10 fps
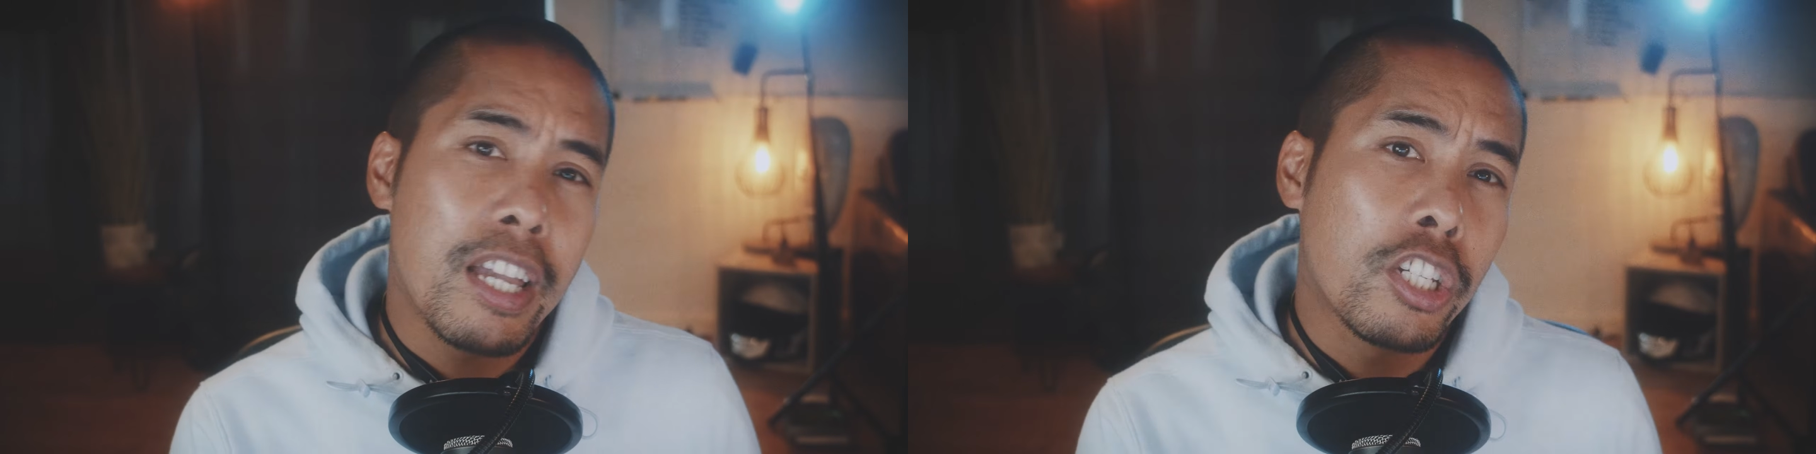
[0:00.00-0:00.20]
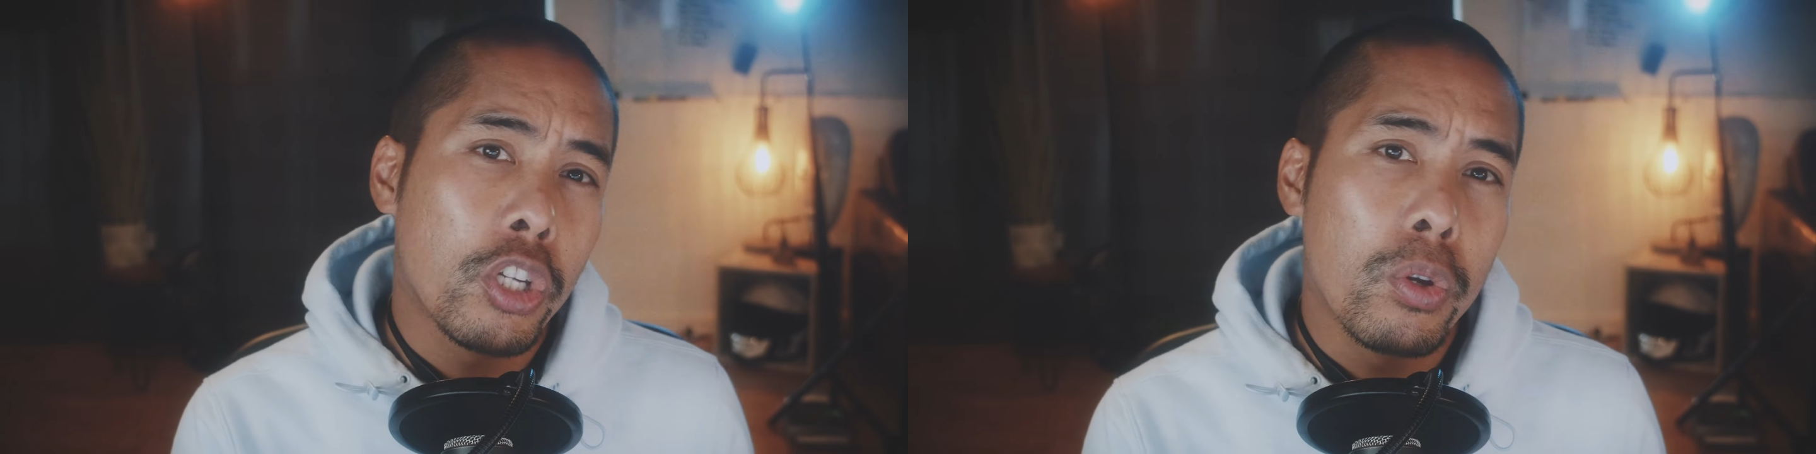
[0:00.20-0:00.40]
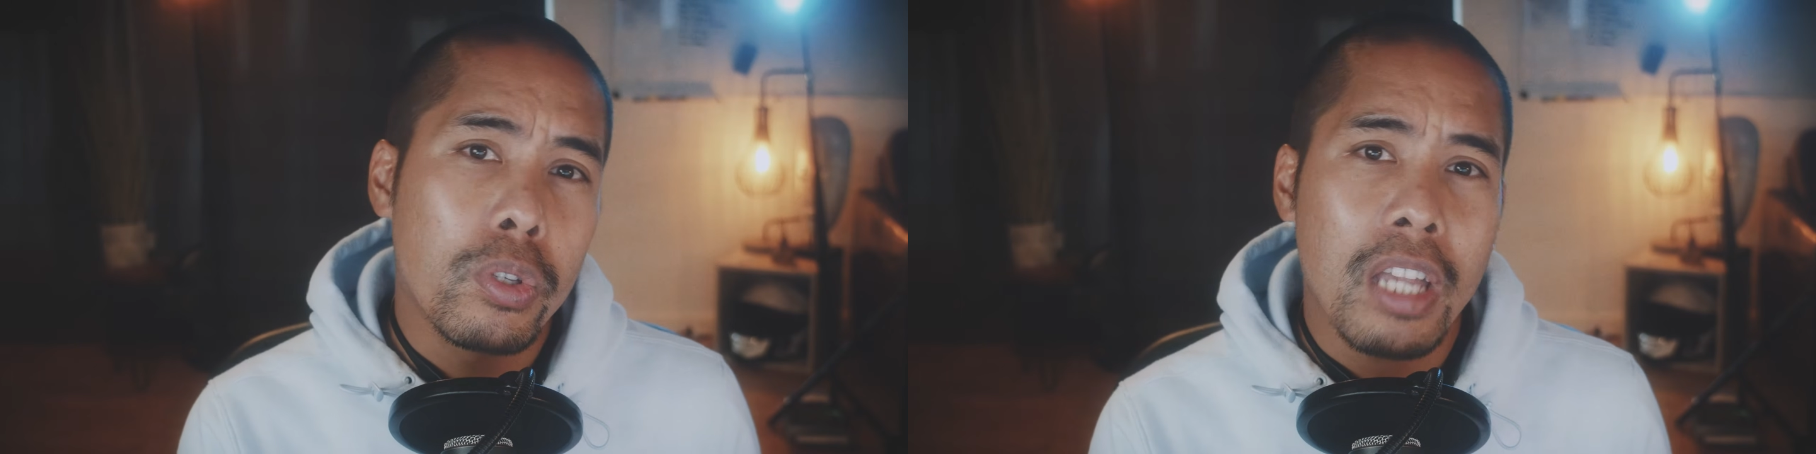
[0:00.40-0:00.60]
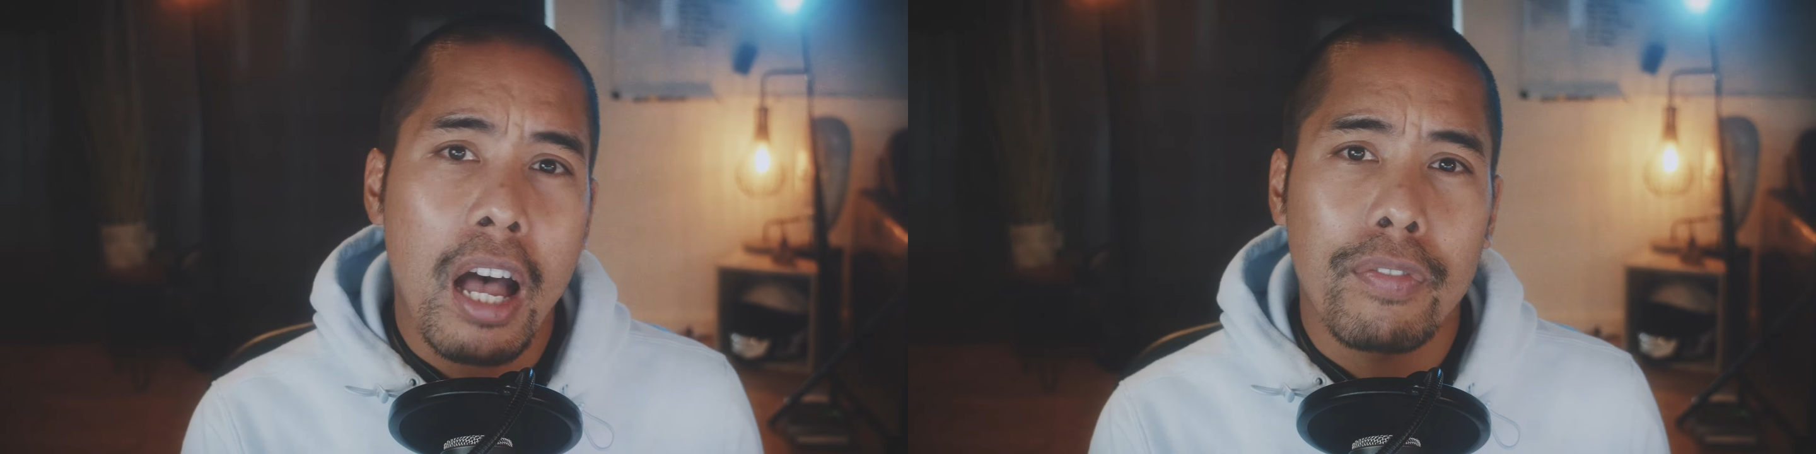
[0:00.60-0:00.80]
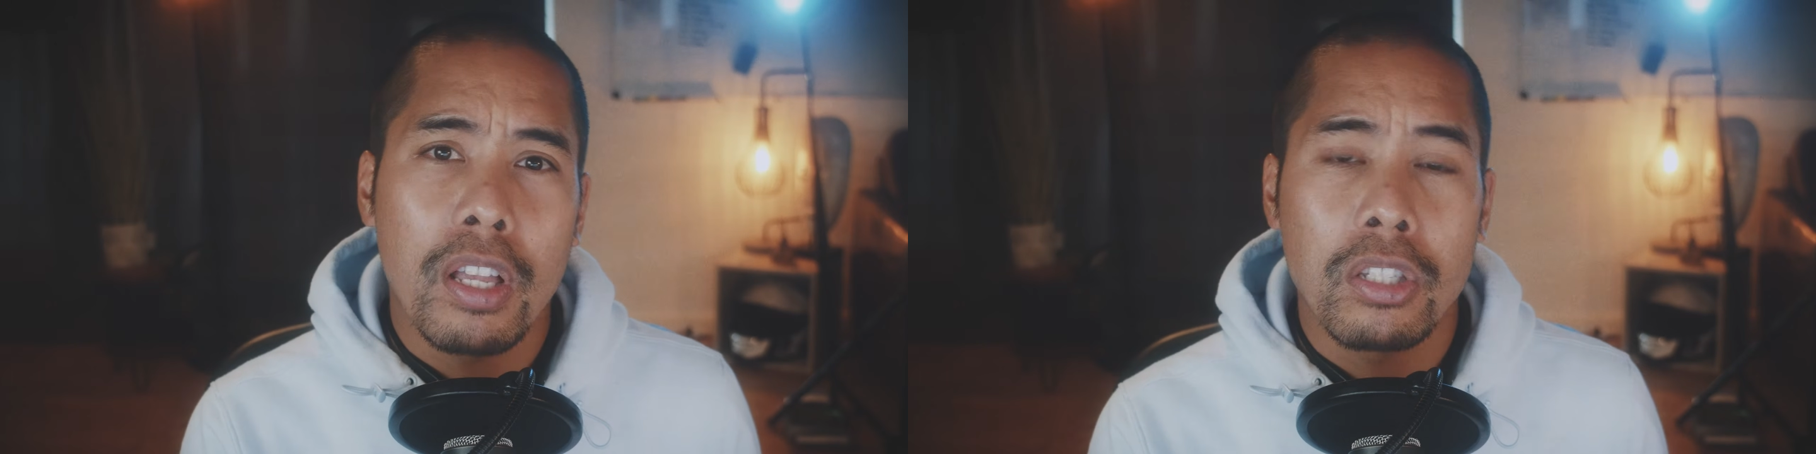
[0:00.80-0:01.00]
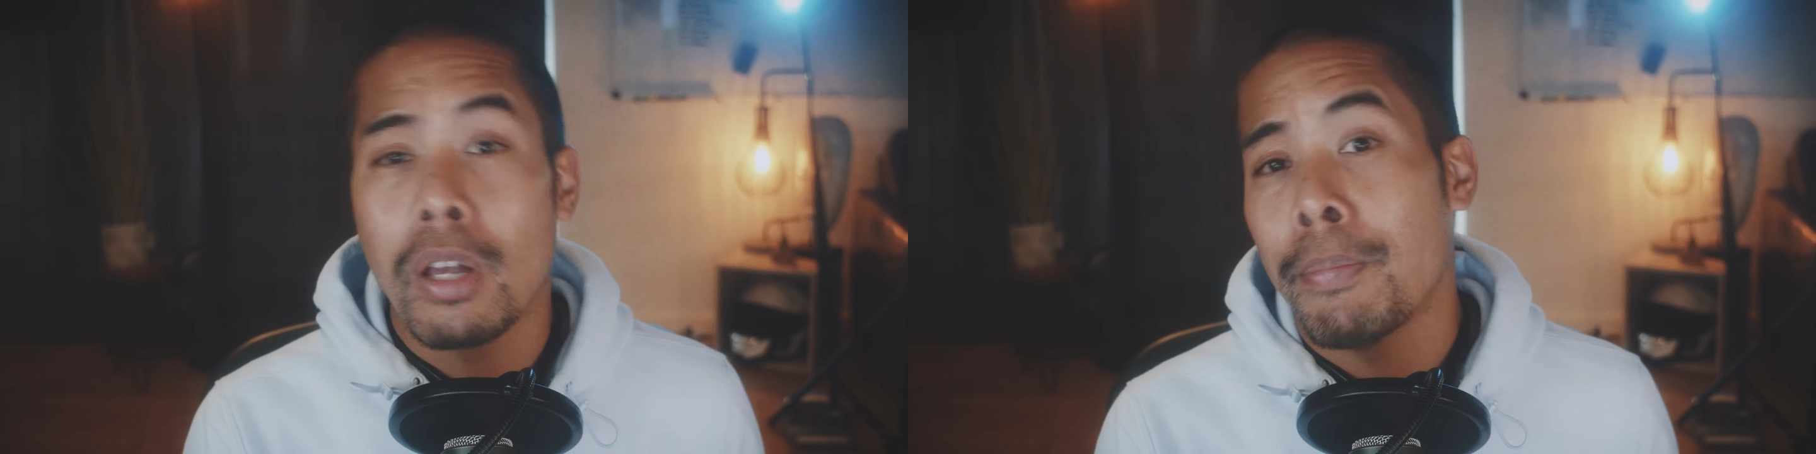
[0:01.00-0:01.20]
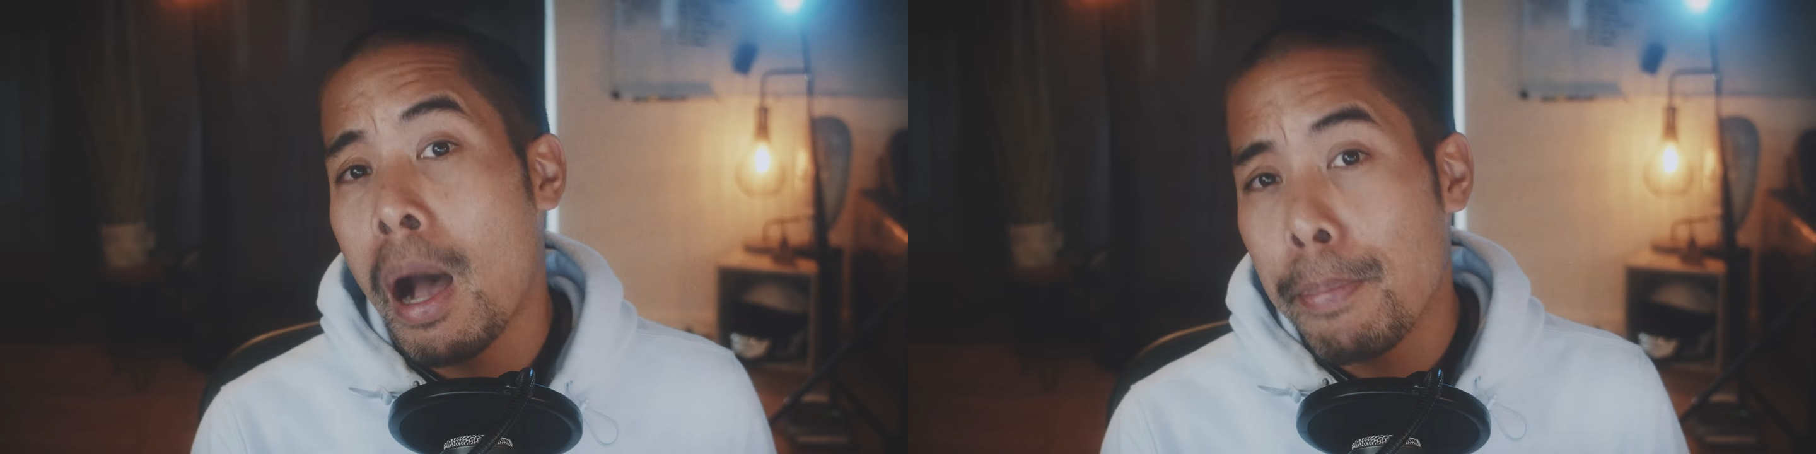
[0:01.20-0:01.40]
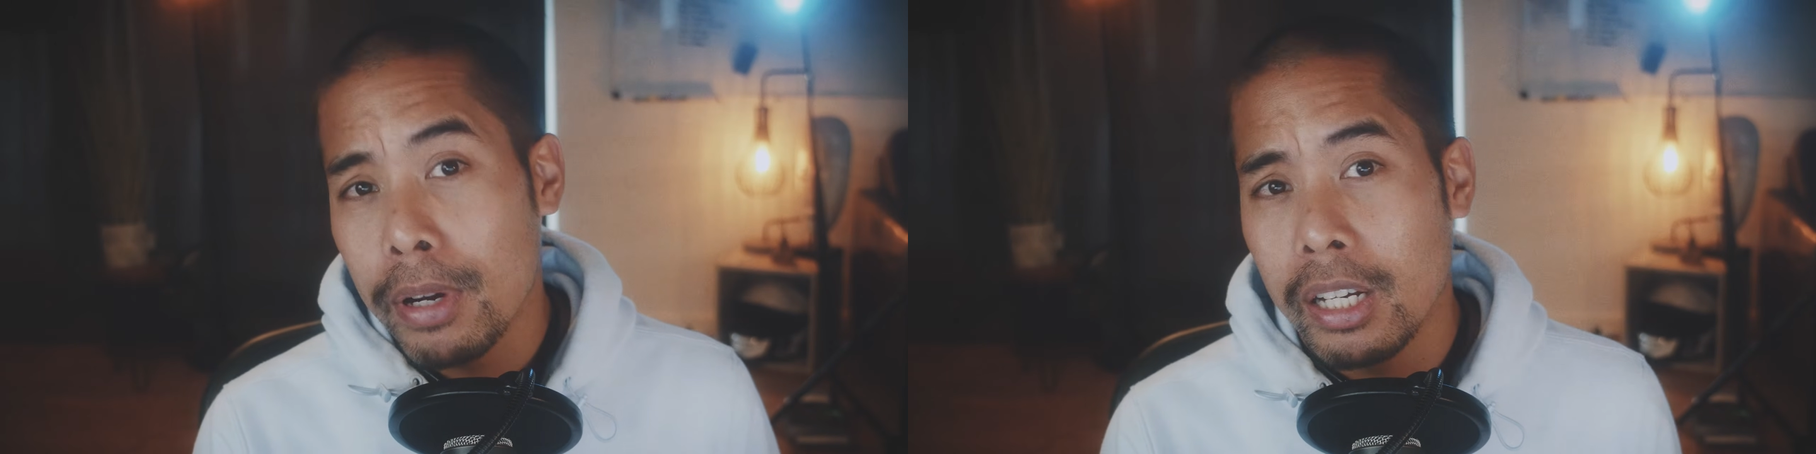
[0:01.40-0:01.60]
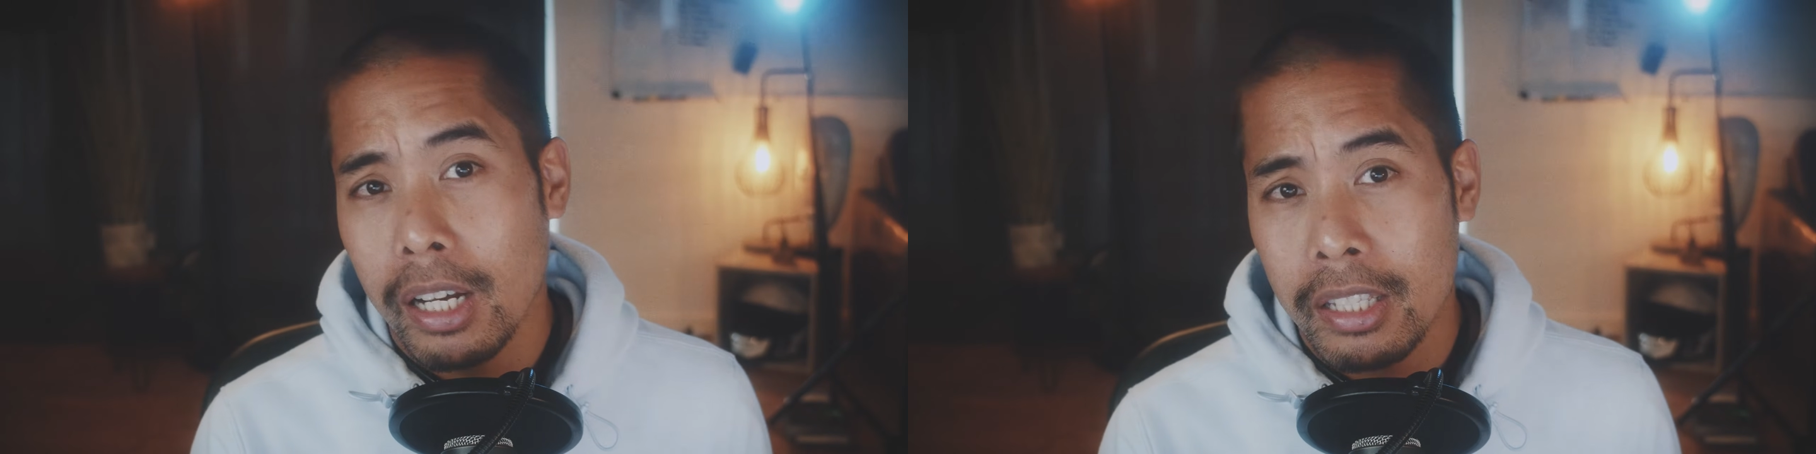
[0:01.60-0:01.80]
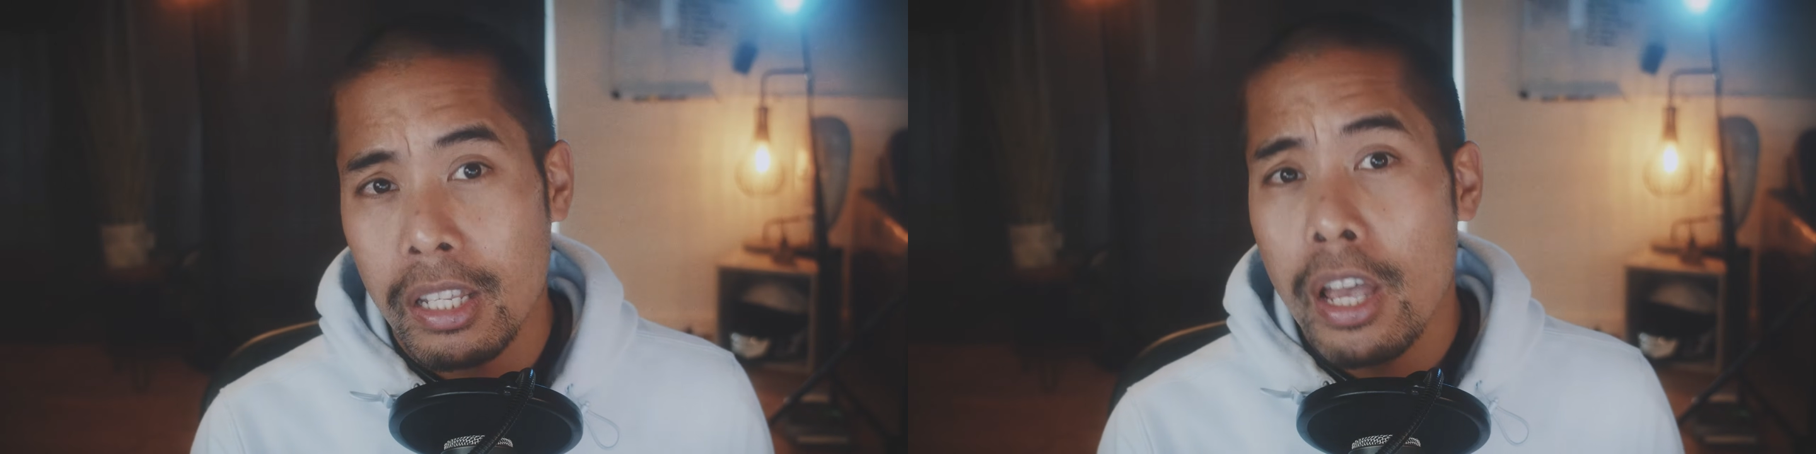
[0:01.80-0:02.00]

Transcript: issues after some uppercuts,